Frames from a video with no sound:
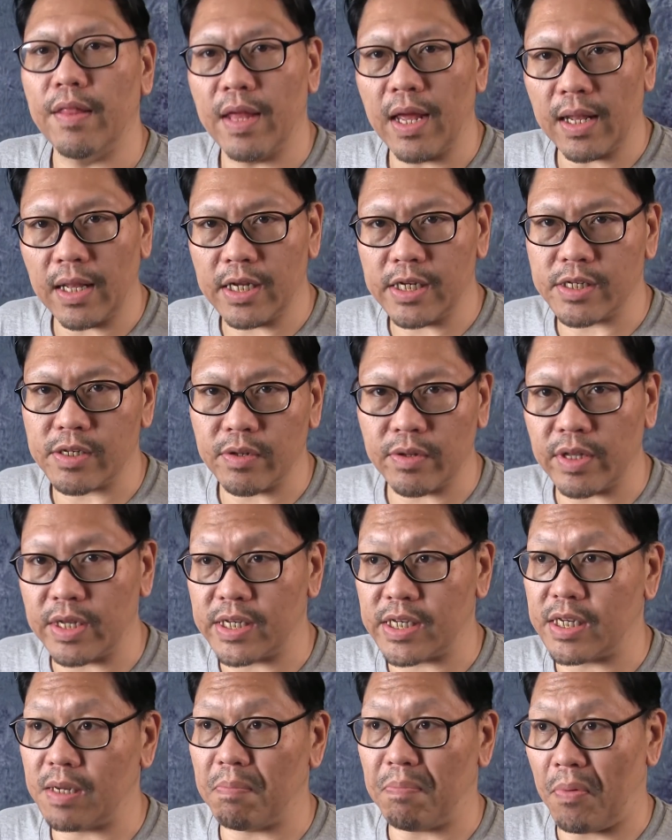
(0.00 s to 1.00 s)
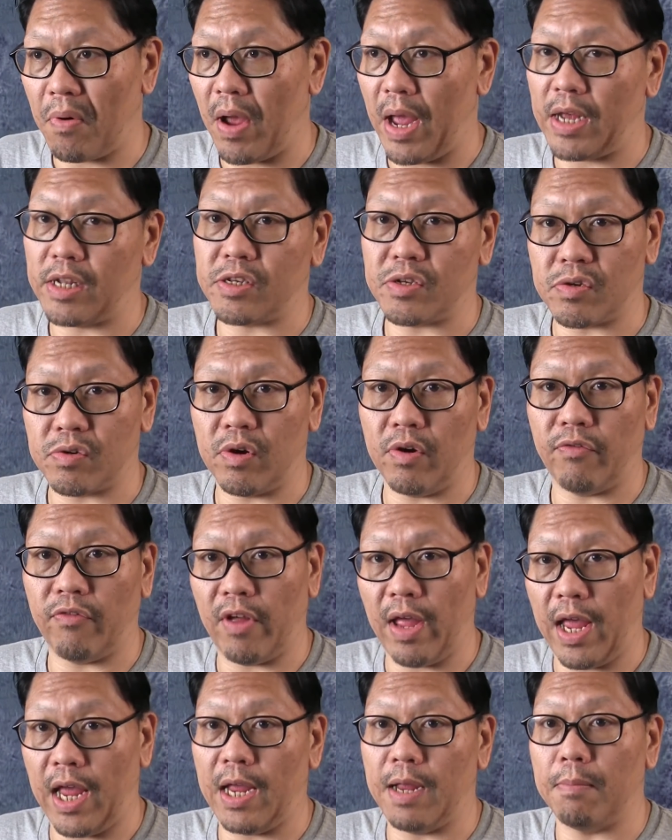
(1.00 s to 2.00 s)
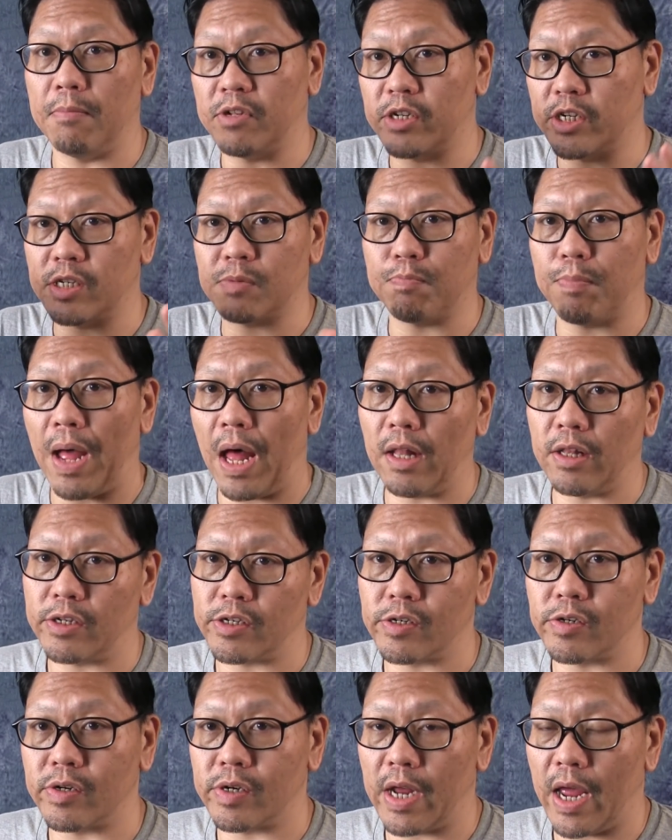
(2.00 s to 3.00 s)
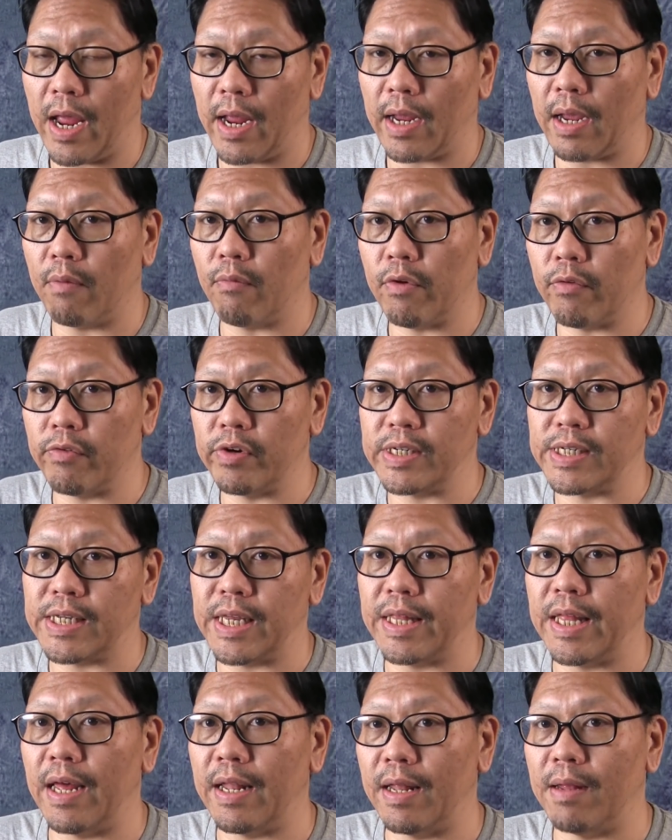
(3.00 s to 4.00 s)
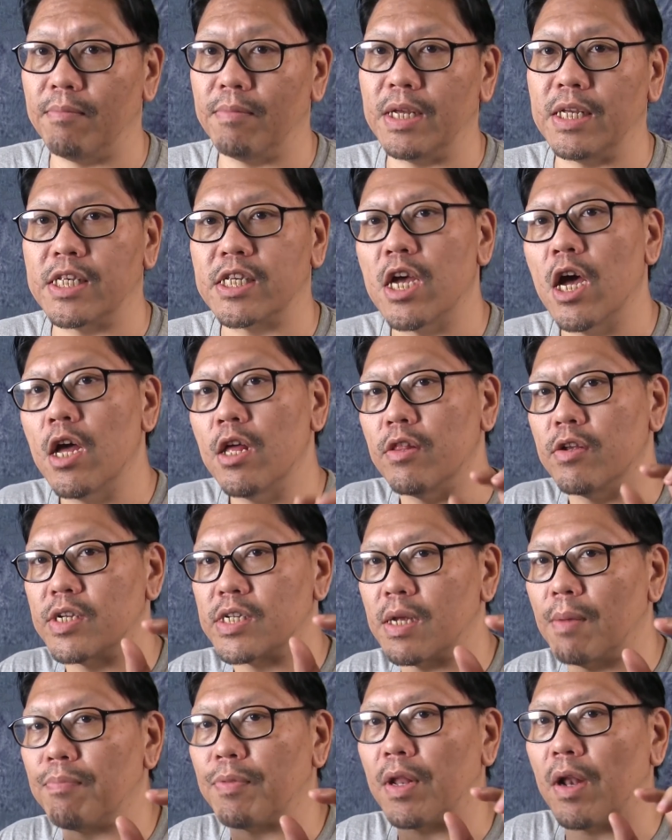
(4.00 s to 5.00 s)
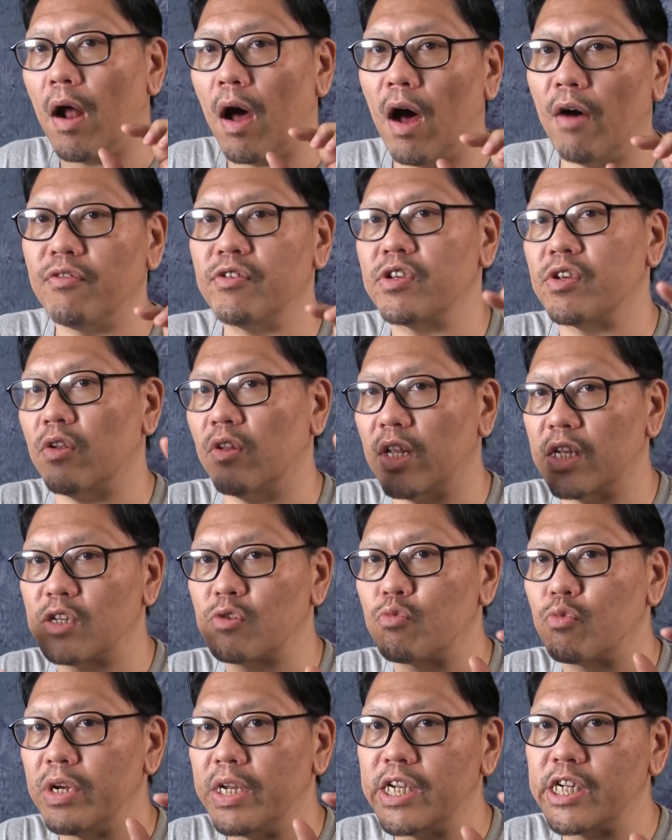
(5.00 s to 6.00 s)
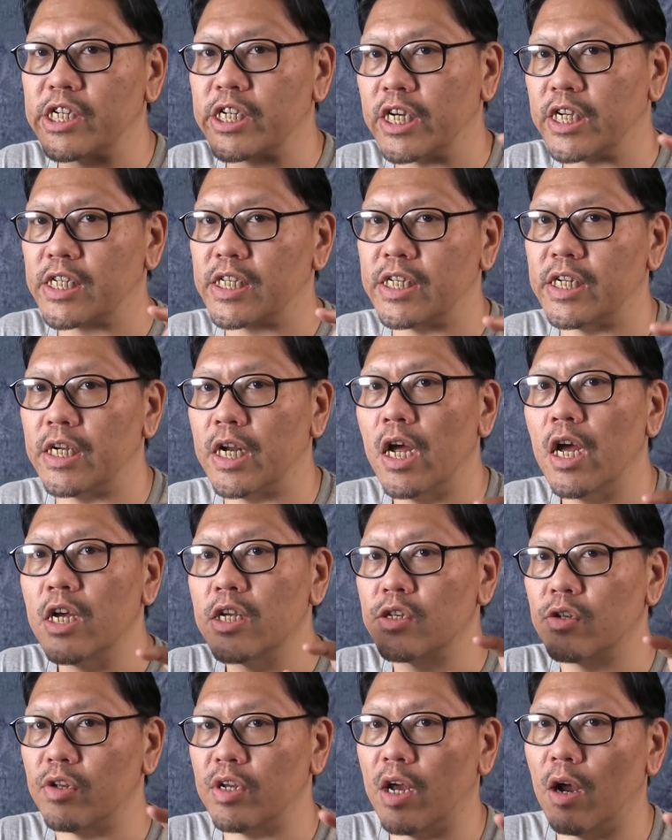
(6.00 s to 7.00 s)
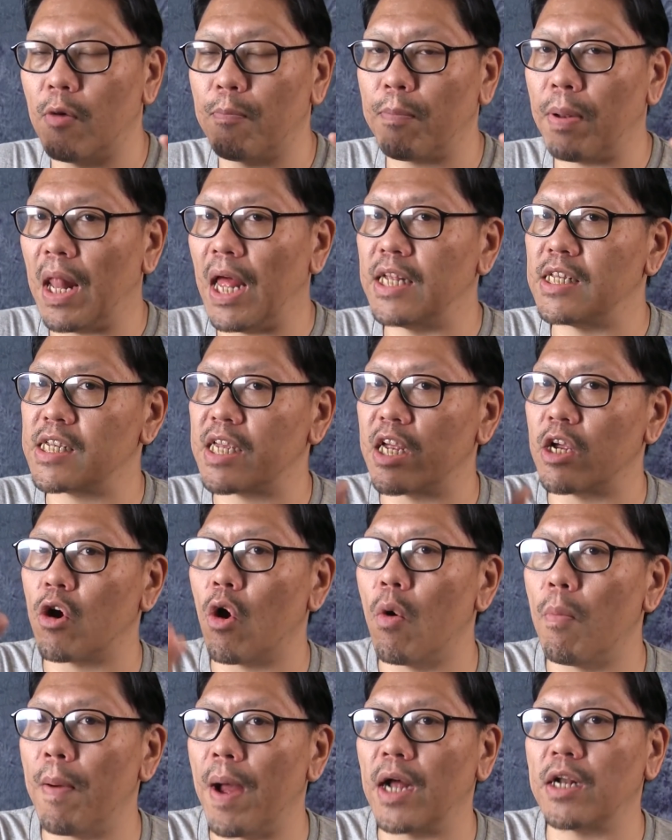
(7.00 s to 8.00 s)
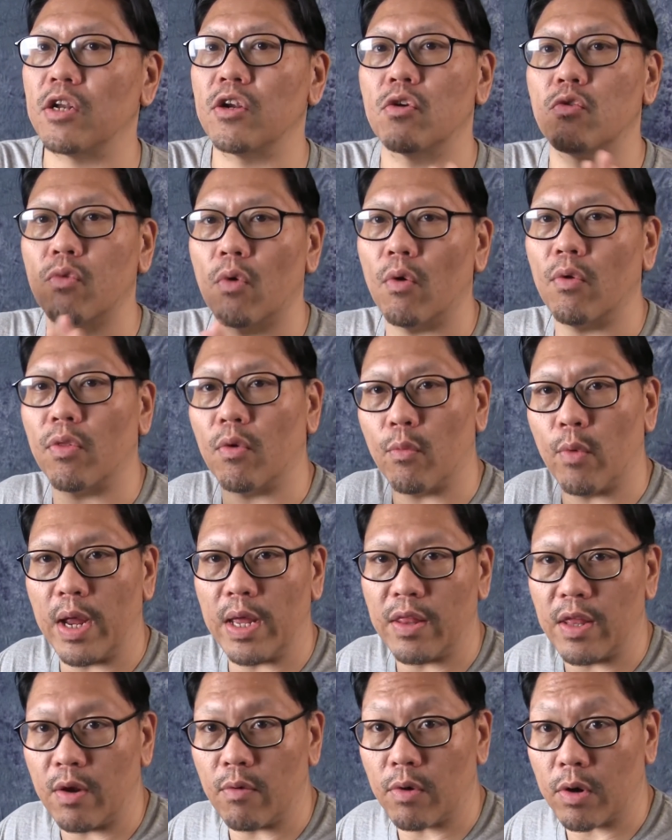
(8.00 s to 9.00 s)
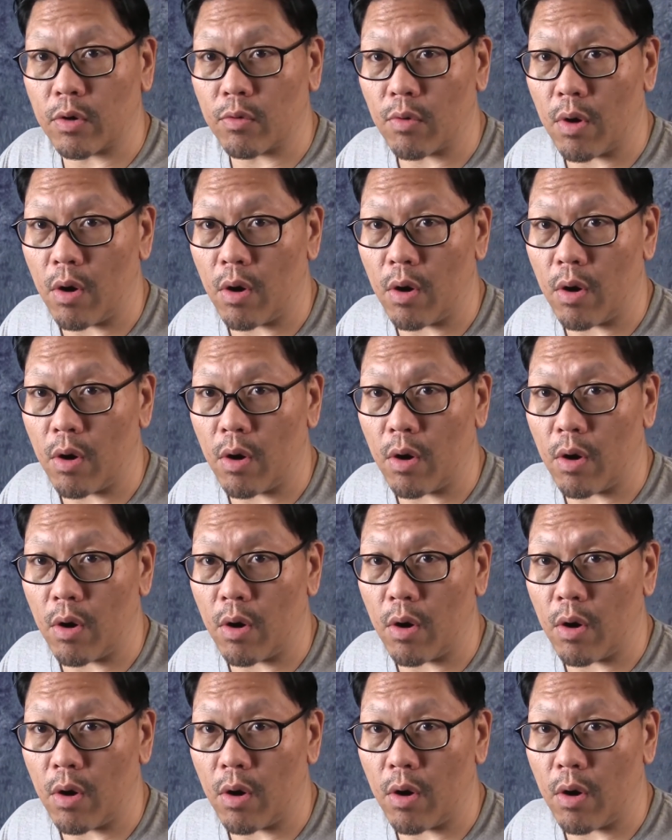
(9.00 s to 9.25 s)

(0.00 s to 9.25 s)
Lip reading: And that leads to this simple answer of, hey, just balance your tank. And when we say that, that means there's something off, so let's readjust it so your plants can go back to grow the way they were